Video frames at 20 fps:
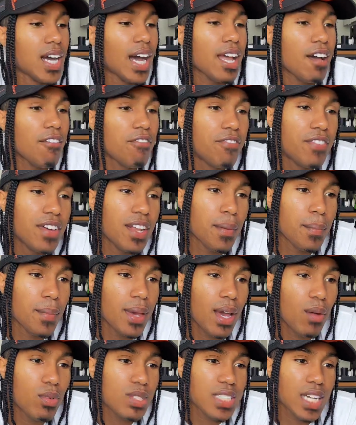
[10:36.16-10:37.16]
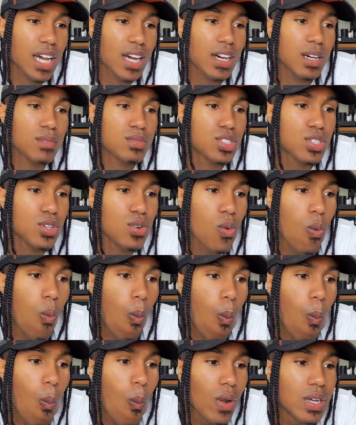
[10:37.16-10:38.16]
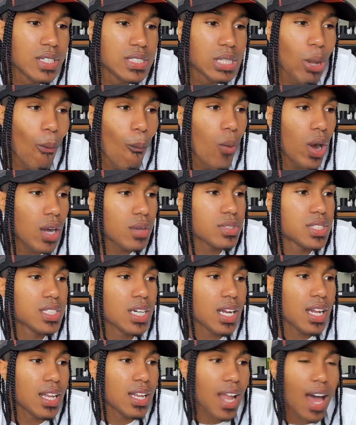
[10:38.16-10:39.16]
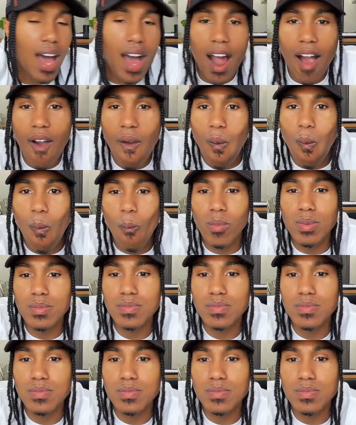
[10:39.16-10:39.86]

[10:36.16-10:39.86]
How y'all feeling, man? What y'all up to? Welcome to the live.